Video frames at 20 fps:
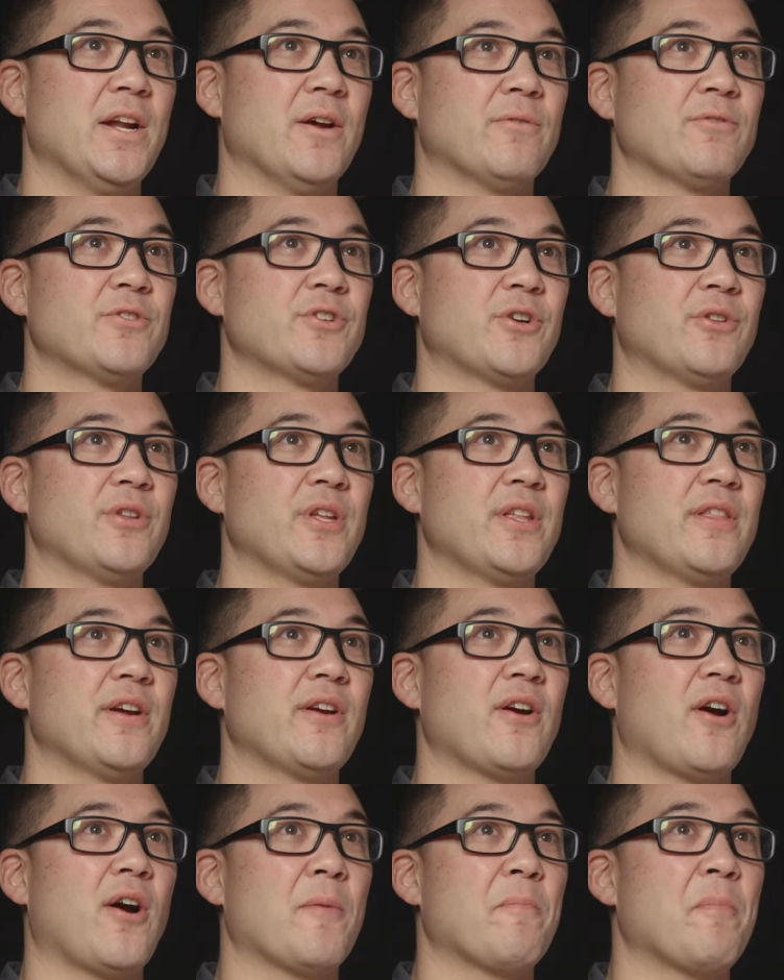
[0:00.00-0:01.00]
know, certainly
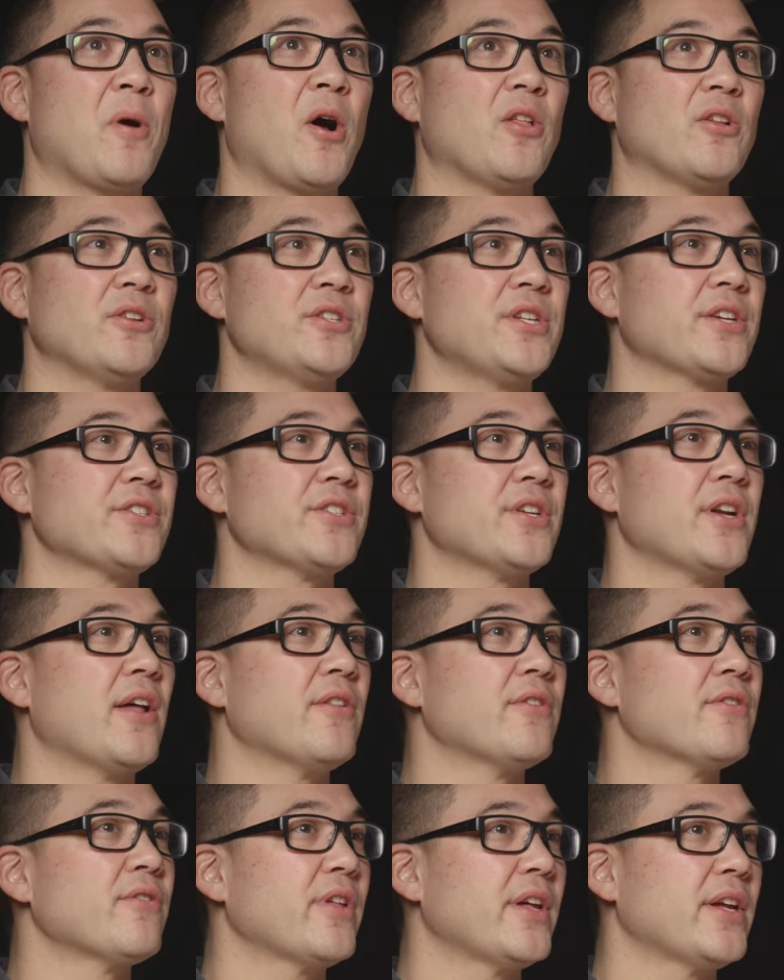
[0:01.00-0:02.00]
there are politics and
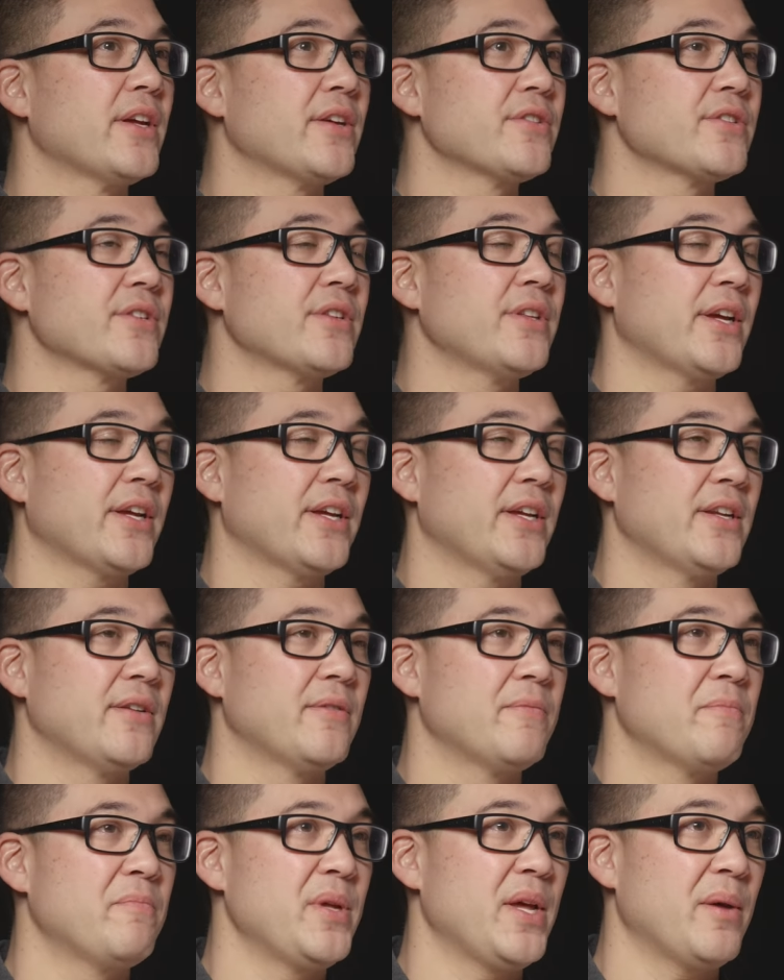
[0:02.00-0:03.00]
other things that
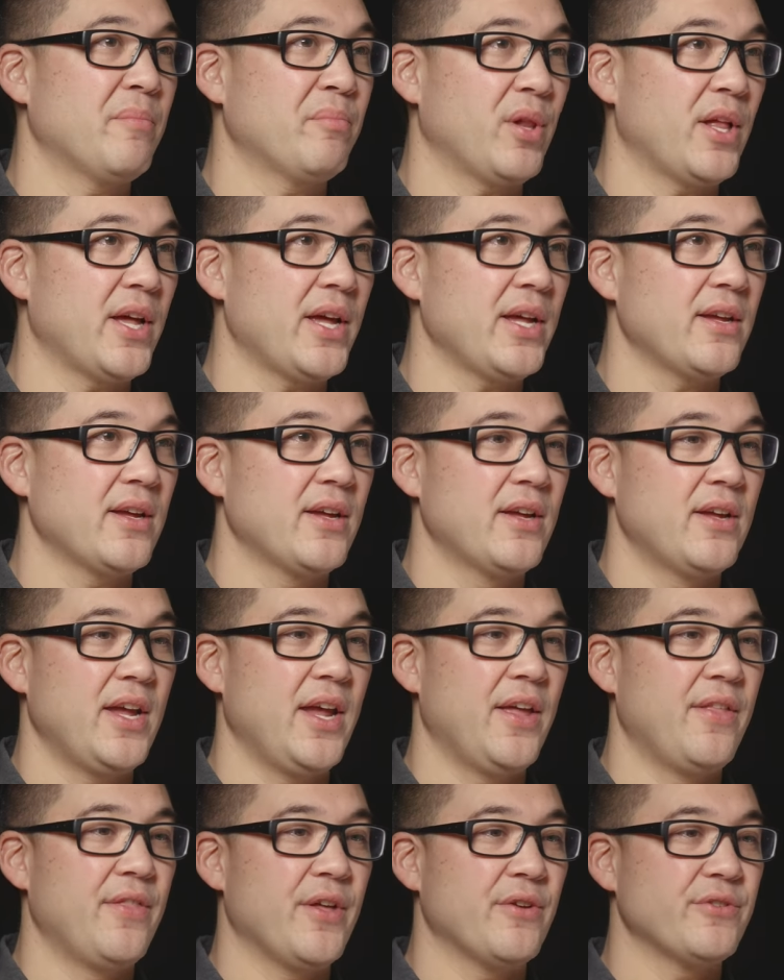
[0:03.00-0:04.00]
can be at play
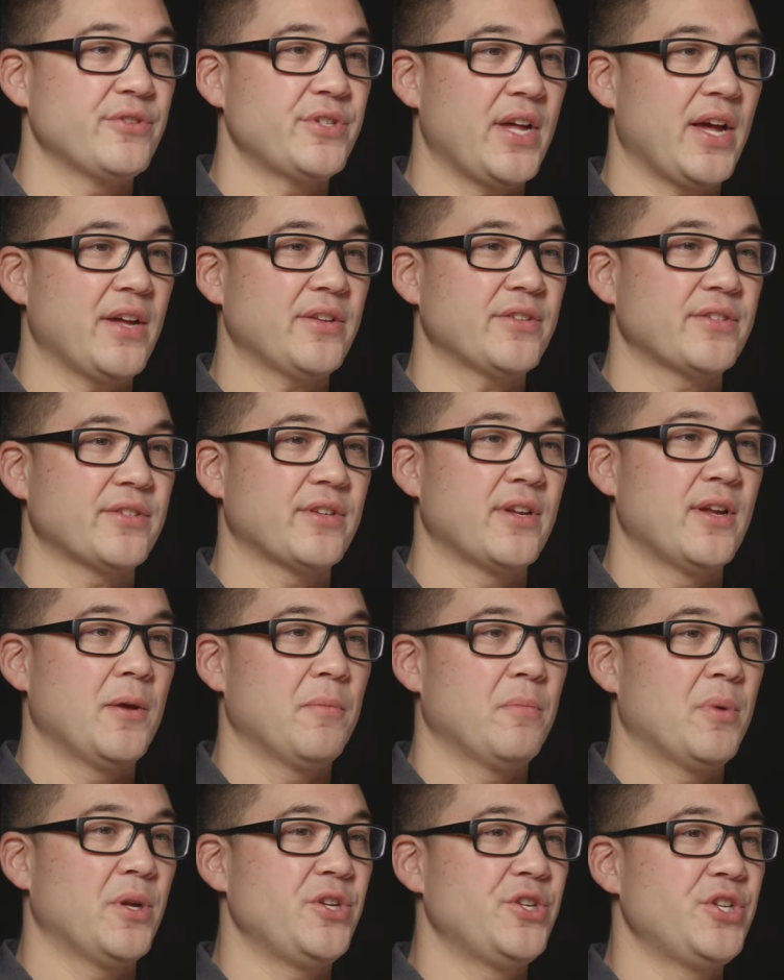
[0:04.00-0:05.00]
in those tests,
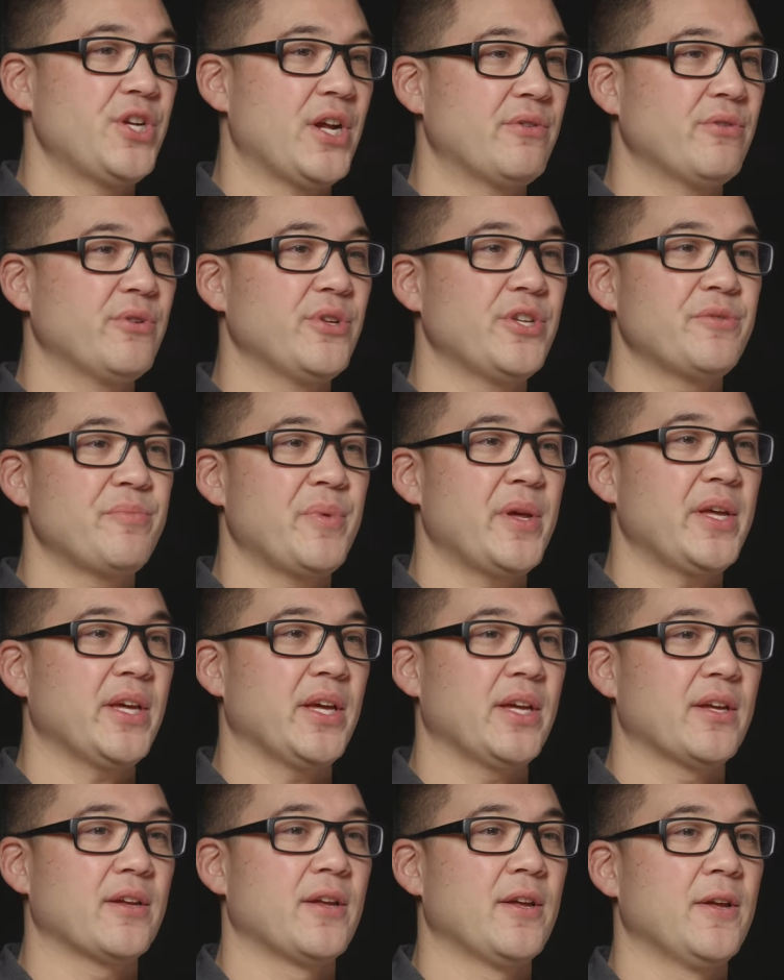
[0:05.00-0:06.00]
but generally
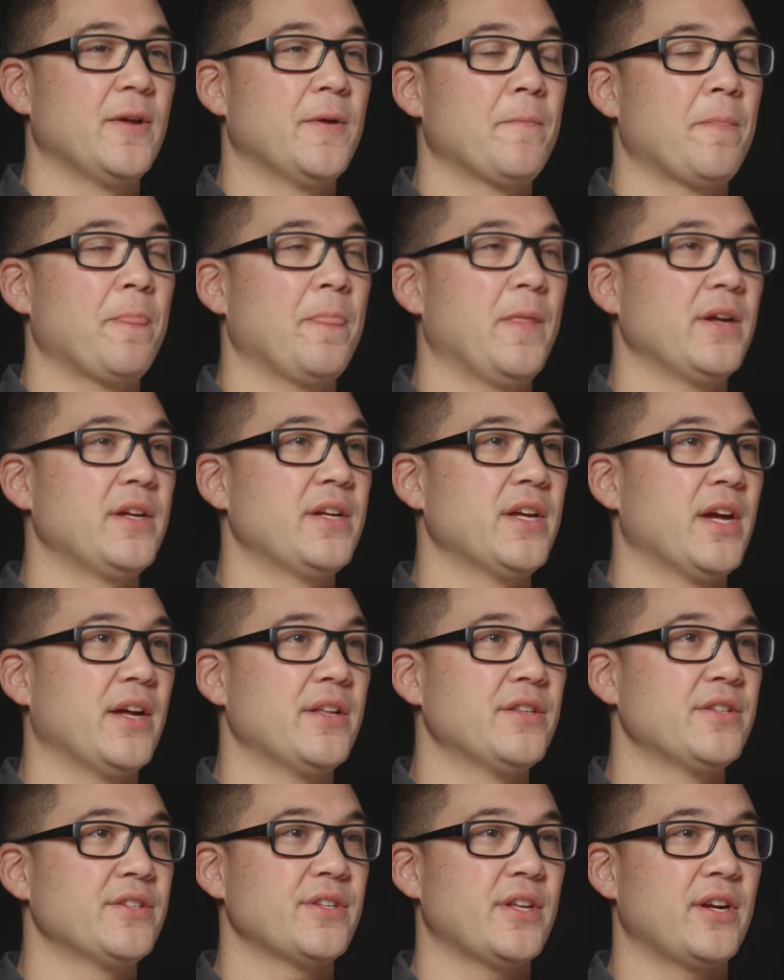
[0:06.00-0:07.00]
speaking, the
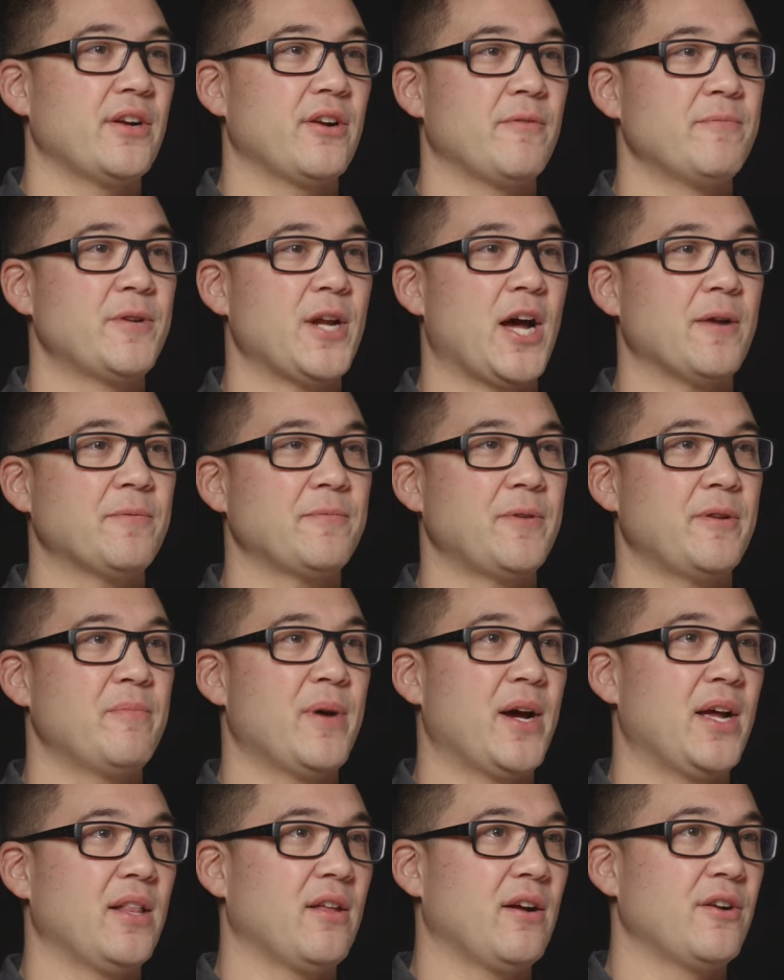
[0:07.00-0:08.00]
guns that are adopted
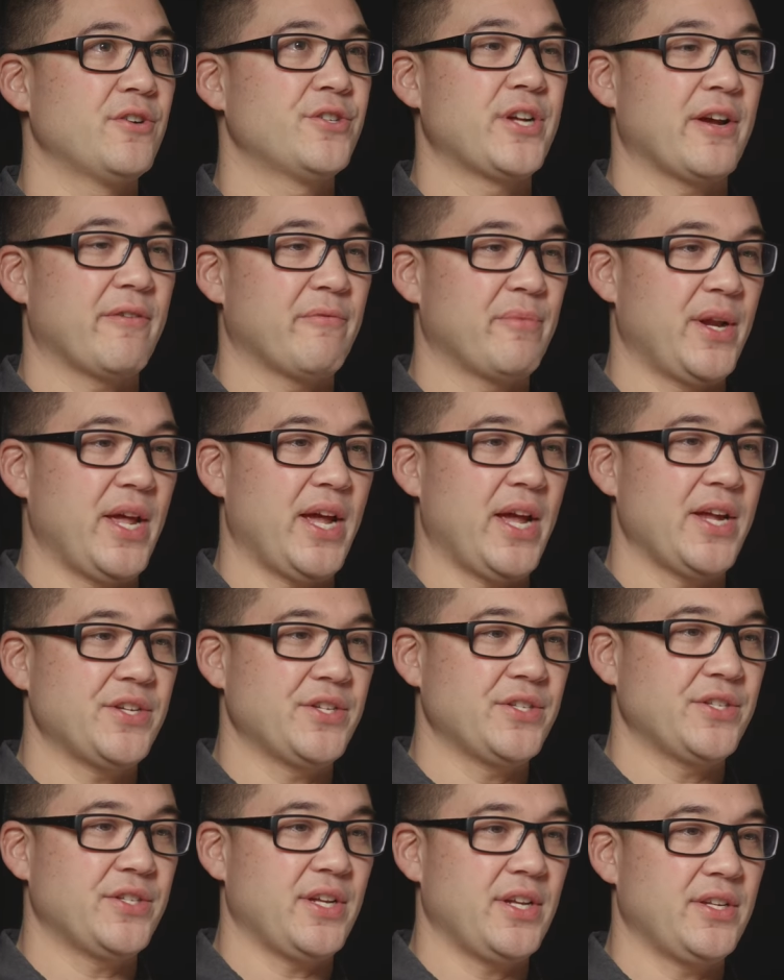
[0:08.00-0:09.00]
by large government
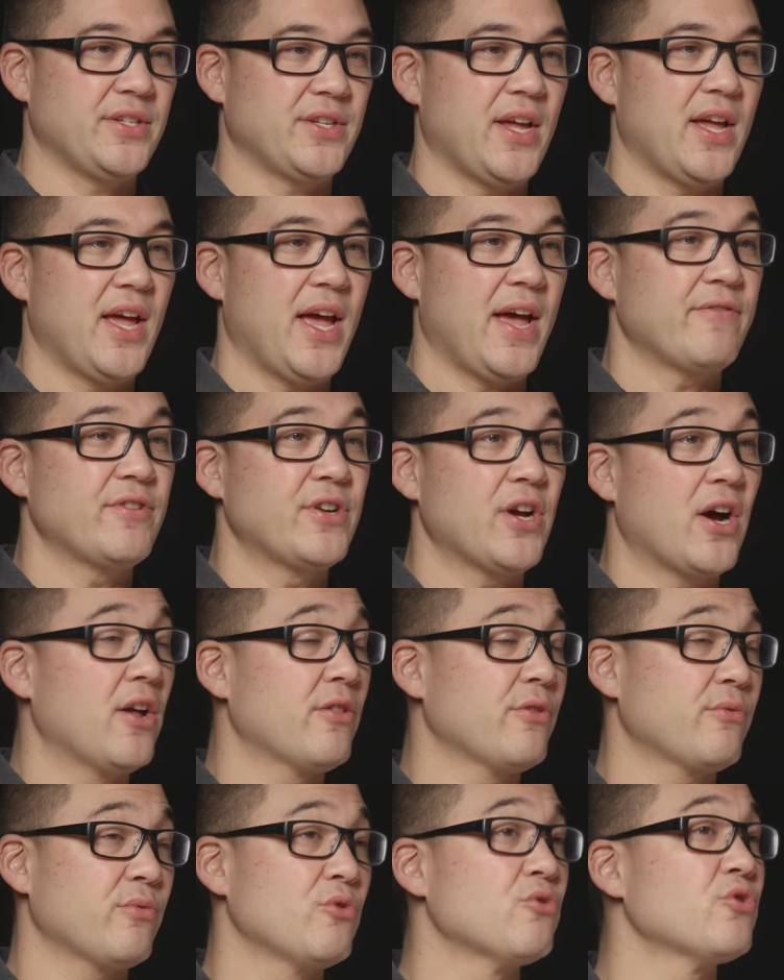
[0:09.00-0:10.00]
agencies have gone
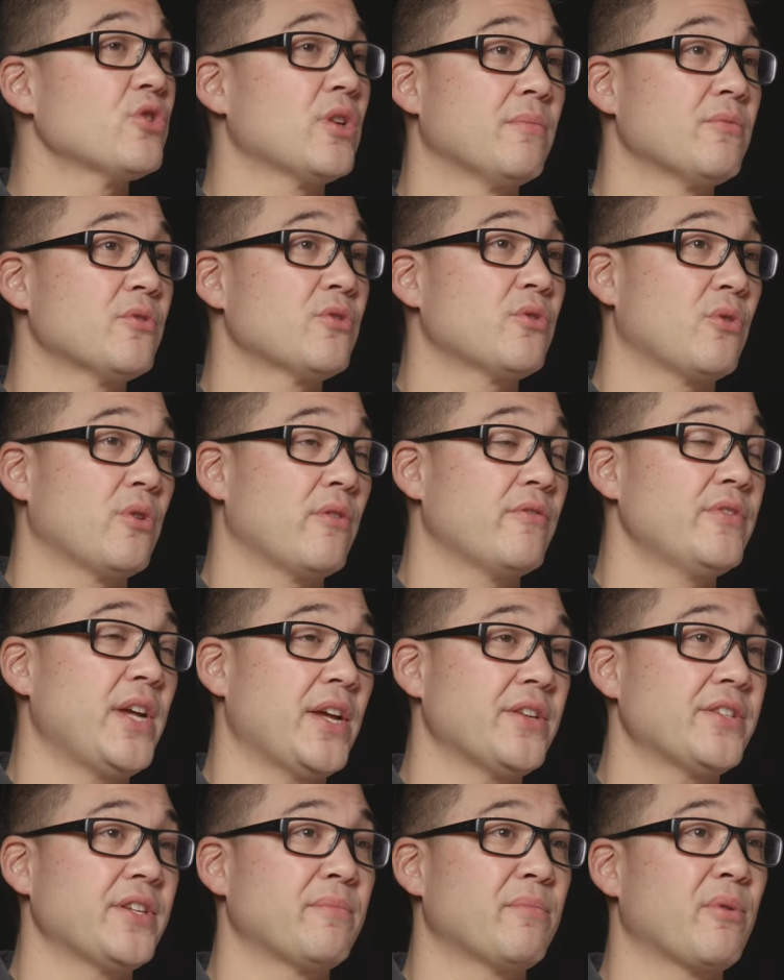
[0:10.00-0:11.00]
through some sort of
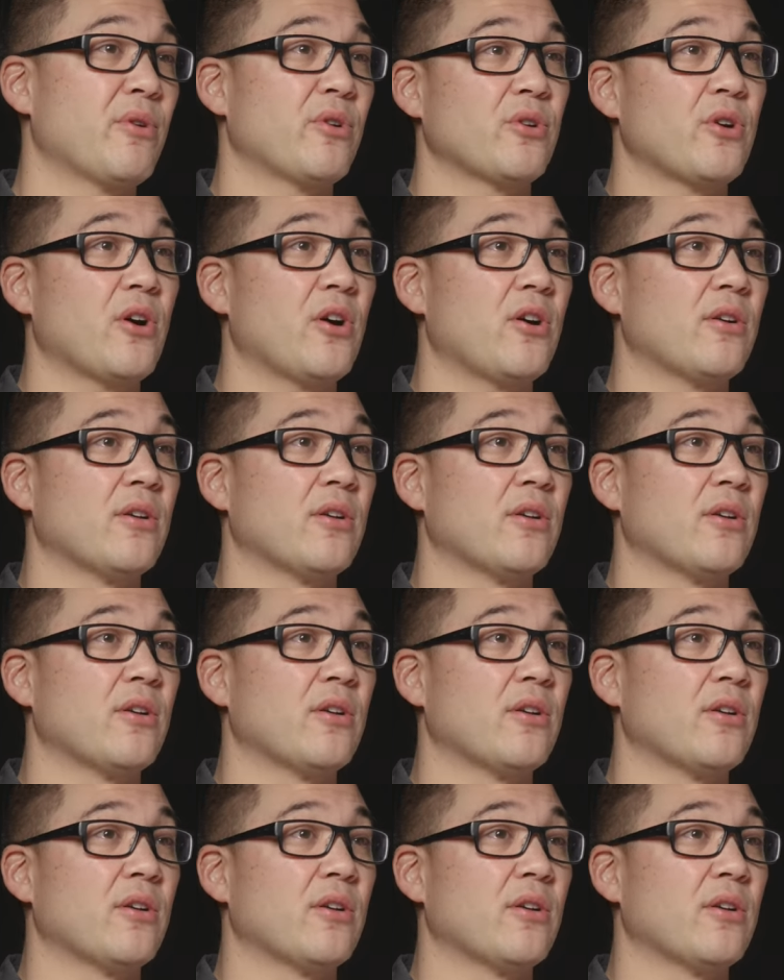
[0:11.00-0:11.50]
testing protocol.